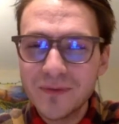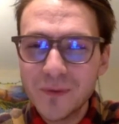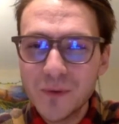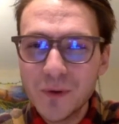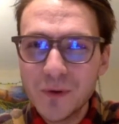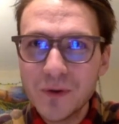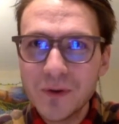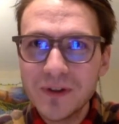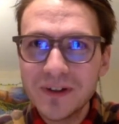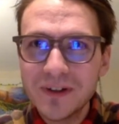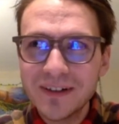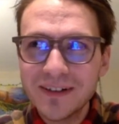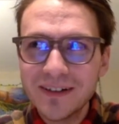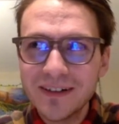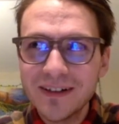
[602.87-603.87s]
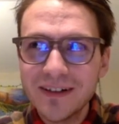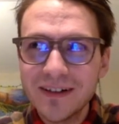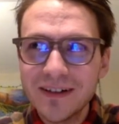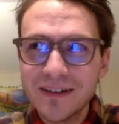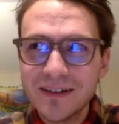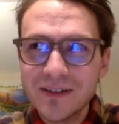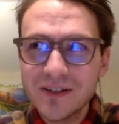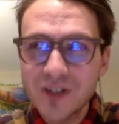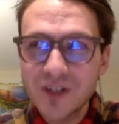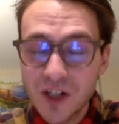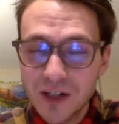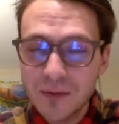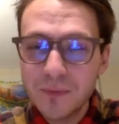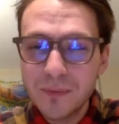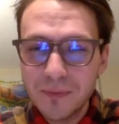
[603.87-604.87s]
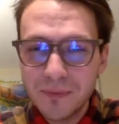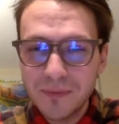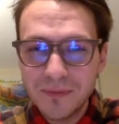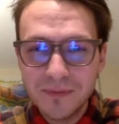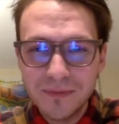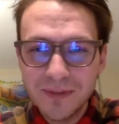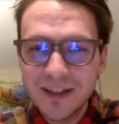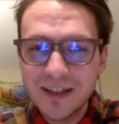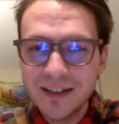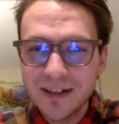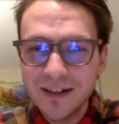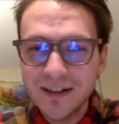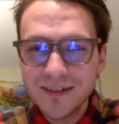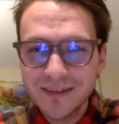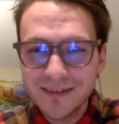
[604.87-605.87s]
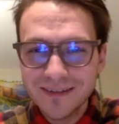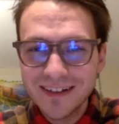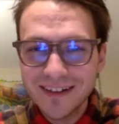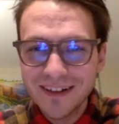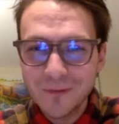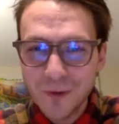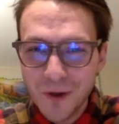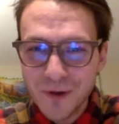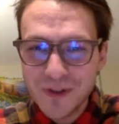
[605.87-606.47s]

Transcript: put a full chicken in there,